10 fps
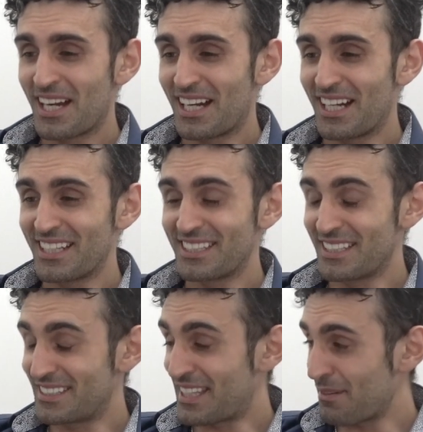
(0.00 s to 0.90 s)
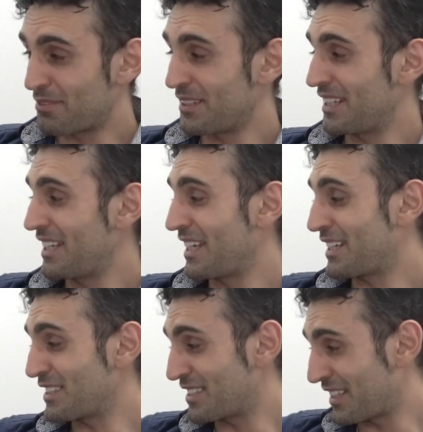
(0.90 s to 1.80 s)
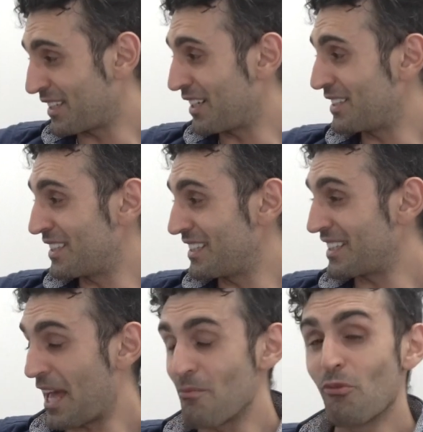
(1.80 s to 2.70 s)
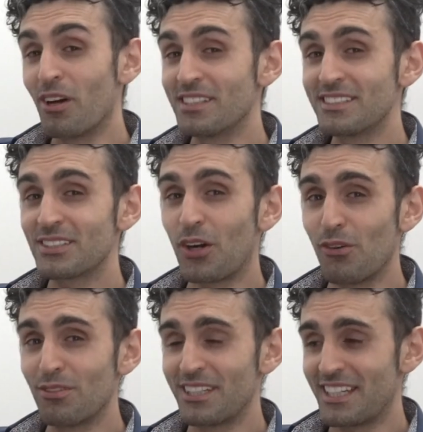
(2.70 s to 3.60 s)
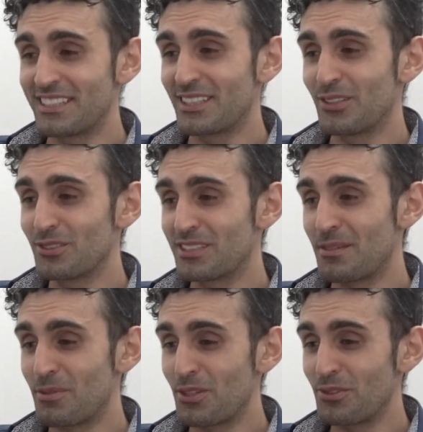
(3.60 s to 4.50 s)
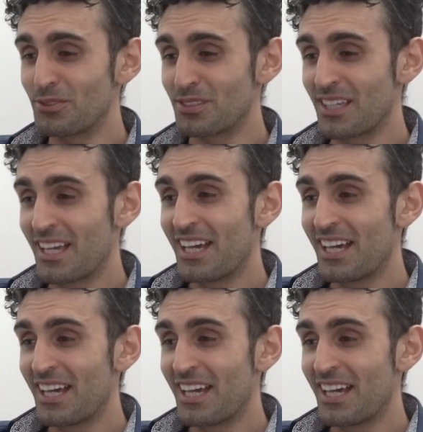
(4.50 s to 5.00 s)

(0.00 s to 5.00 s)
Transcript: I'd definitely consider these M ones over the Intel C P Us.